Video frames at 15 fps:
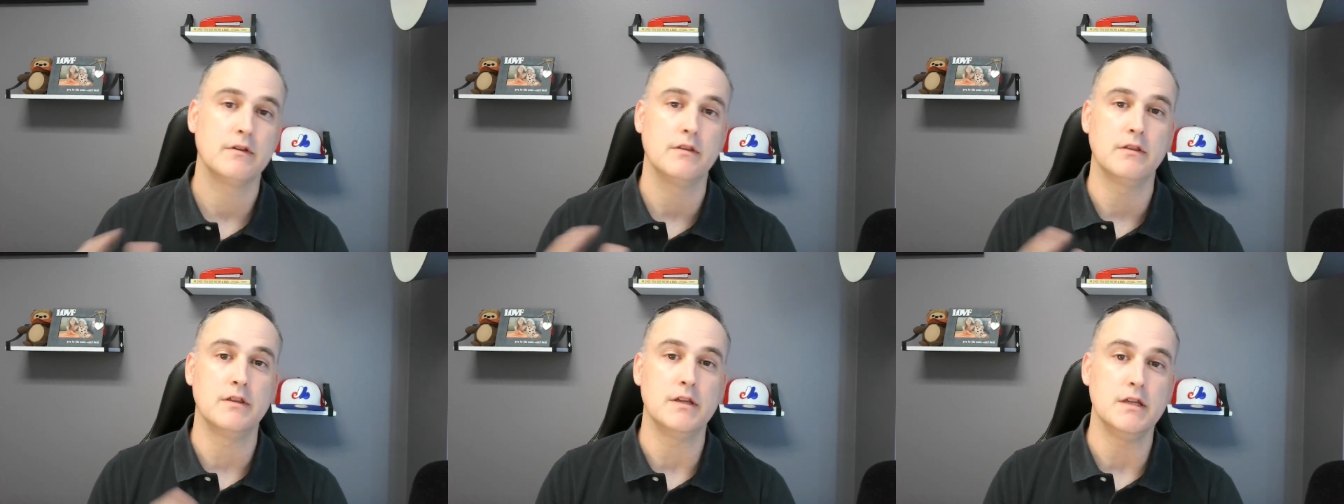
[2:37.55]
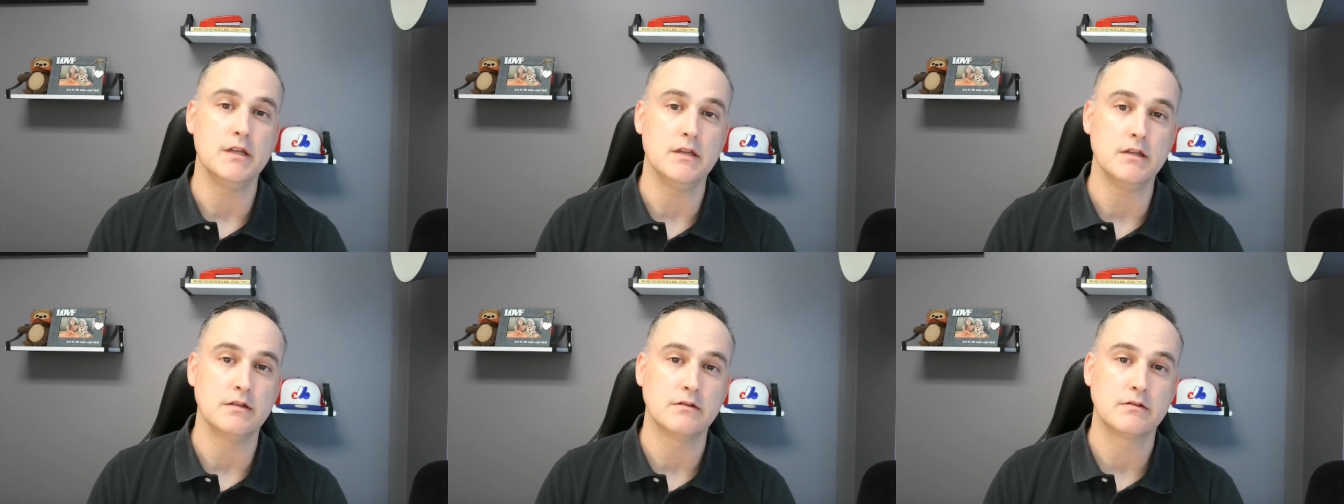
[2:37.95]

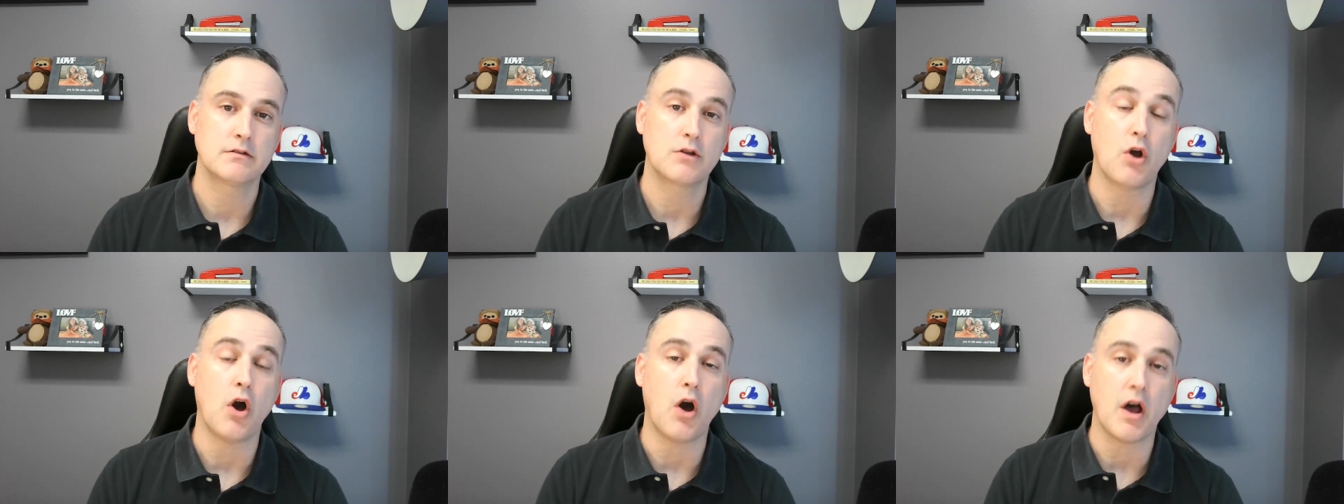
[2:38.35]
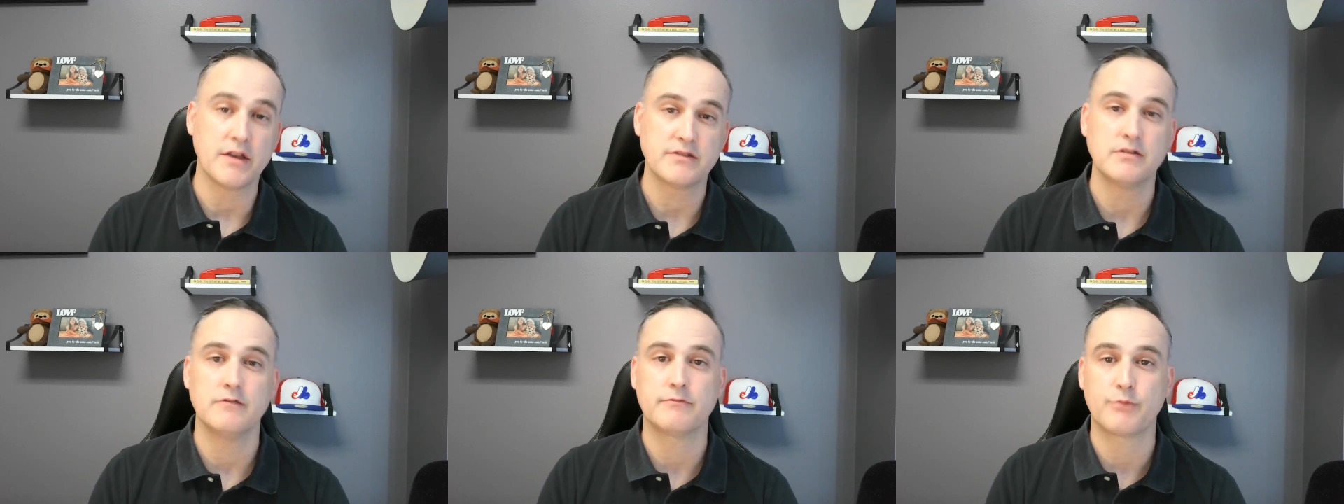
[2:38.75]
the
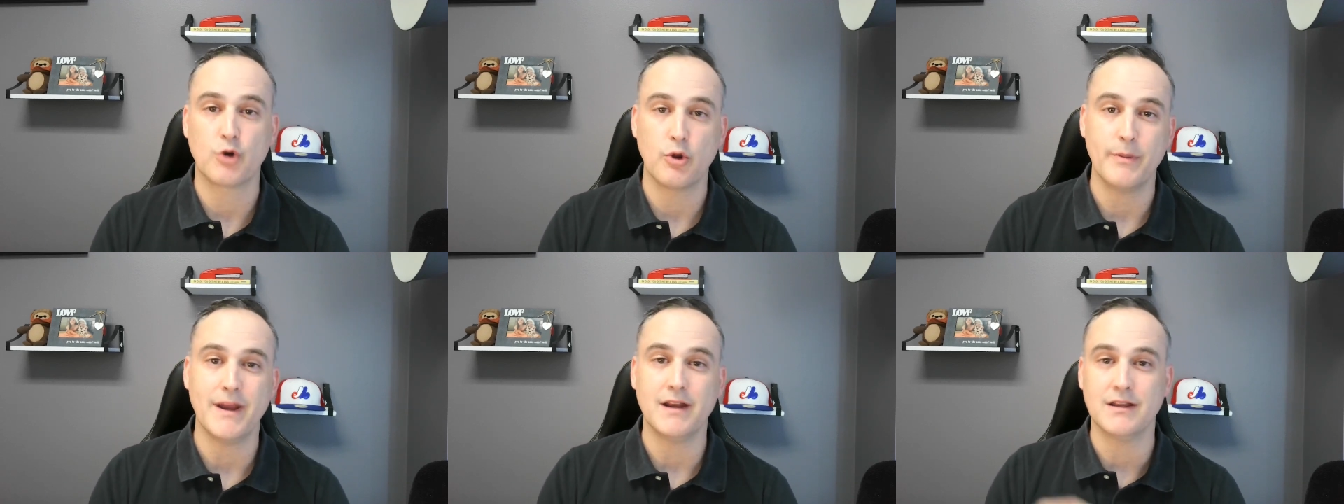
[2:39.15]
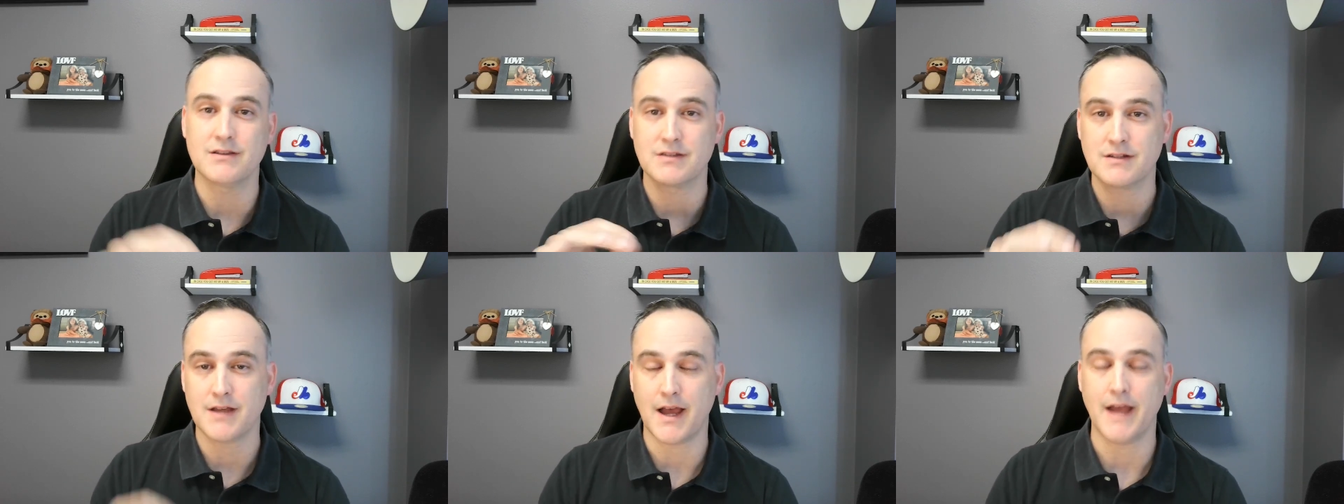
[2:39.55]
cost of probate
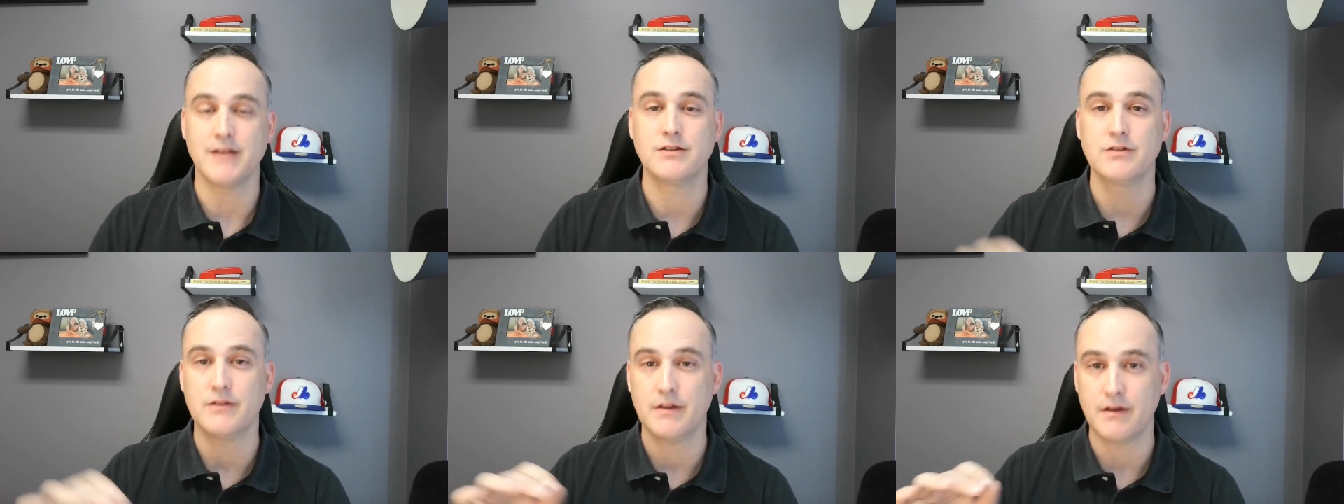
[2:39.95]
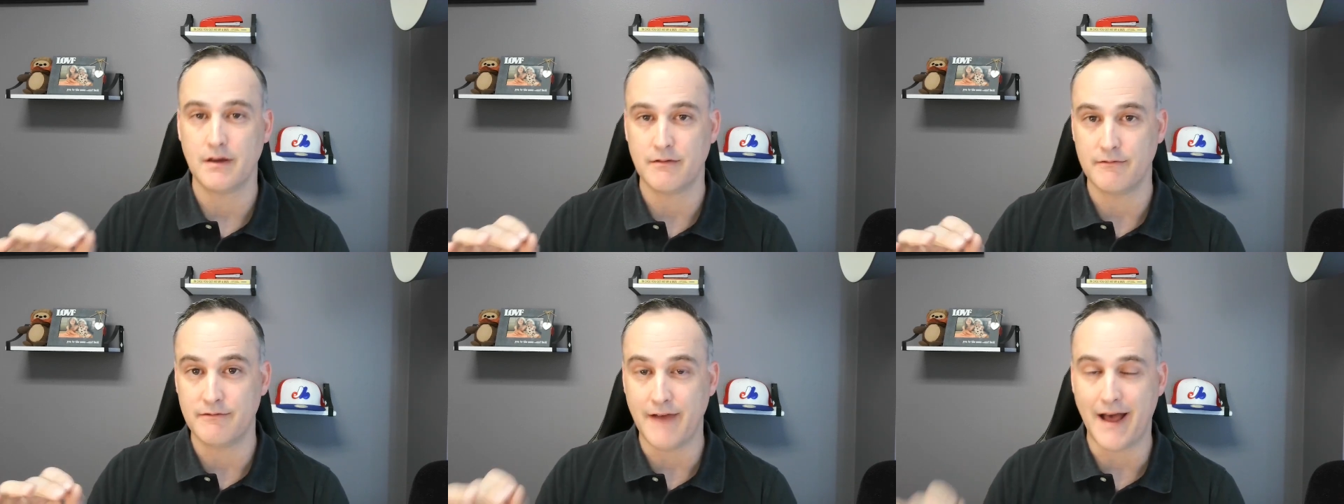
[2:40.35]
is tied to the
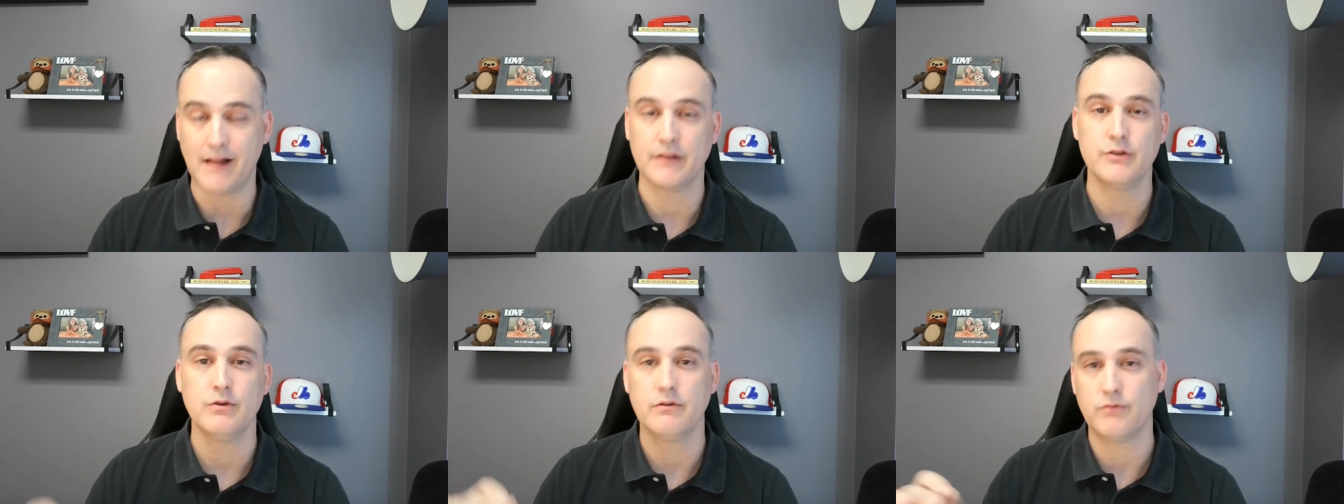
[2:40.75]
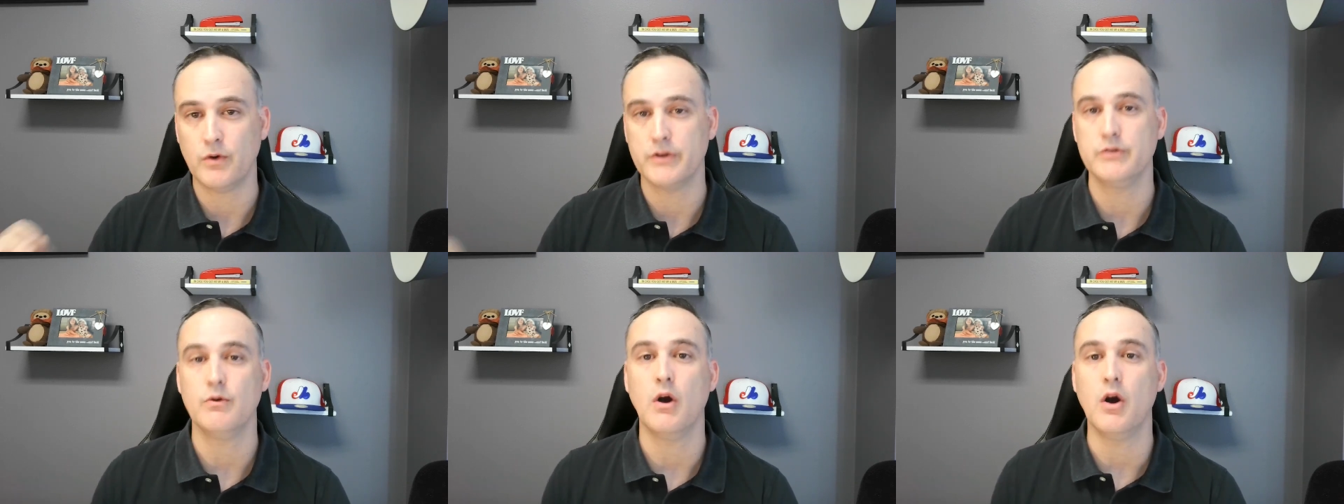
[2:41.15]
value of
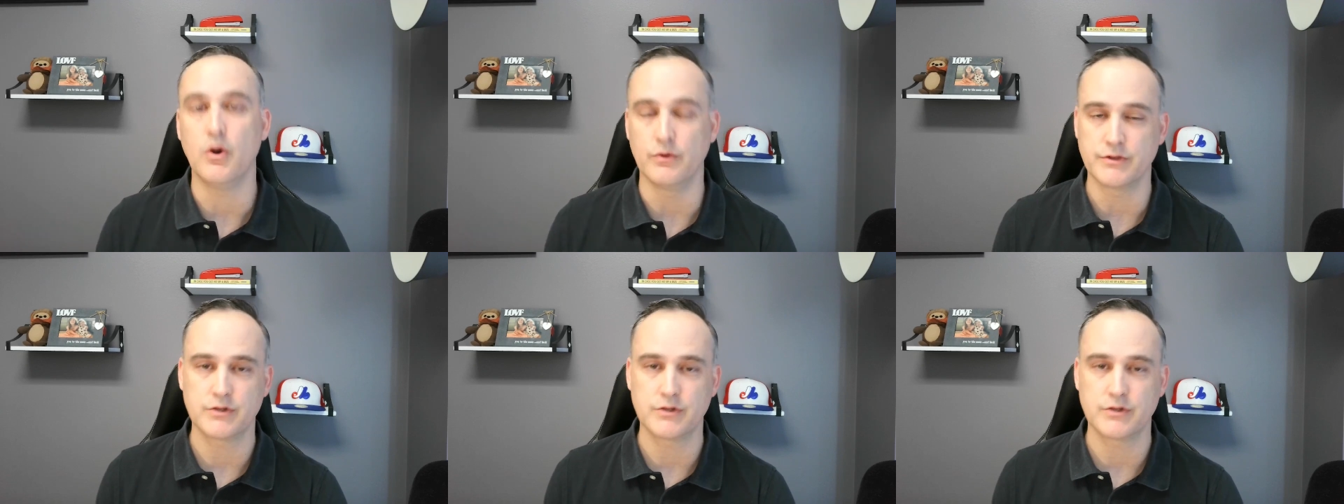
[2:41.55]
what you own.